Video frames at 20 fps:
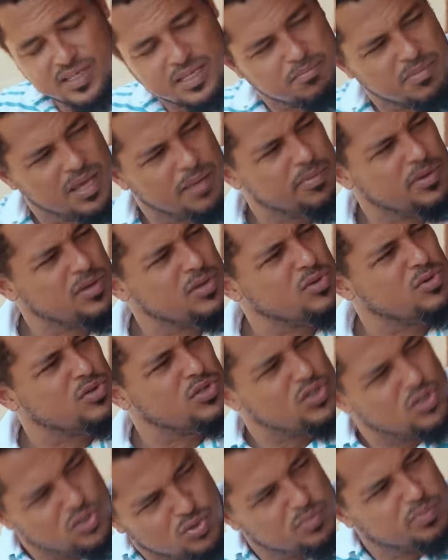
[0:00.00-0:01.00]
think maybe you
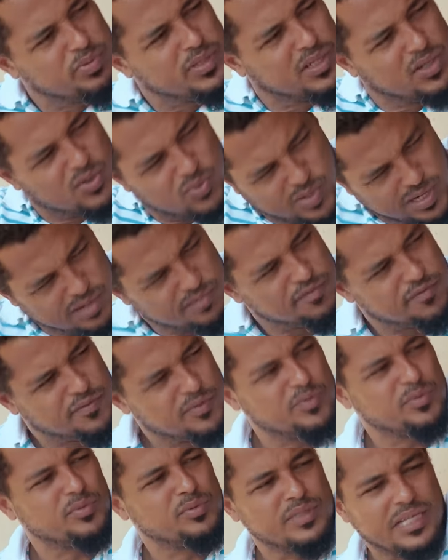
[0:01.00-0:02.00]
should be
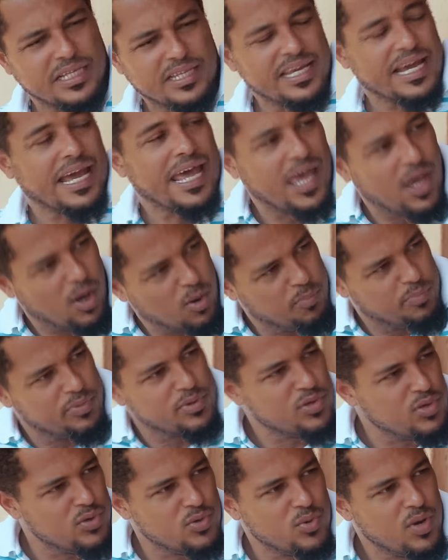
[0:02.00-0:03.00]
grateful that they are
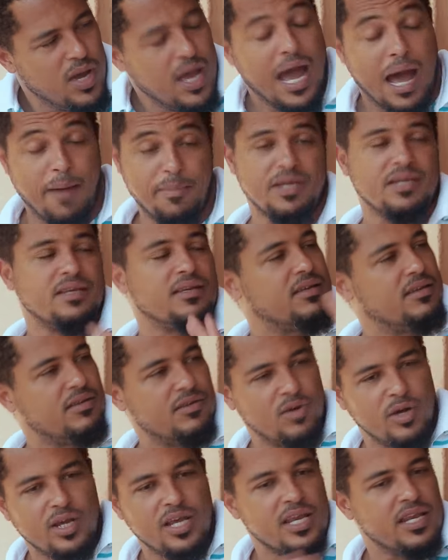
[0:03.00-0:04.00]
helping you. I mean,
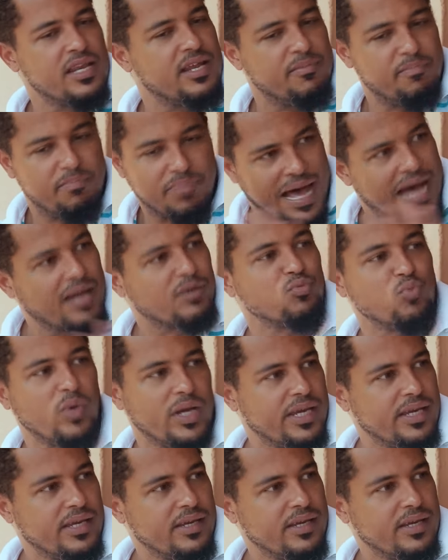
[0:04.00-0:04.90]
not in a bad way,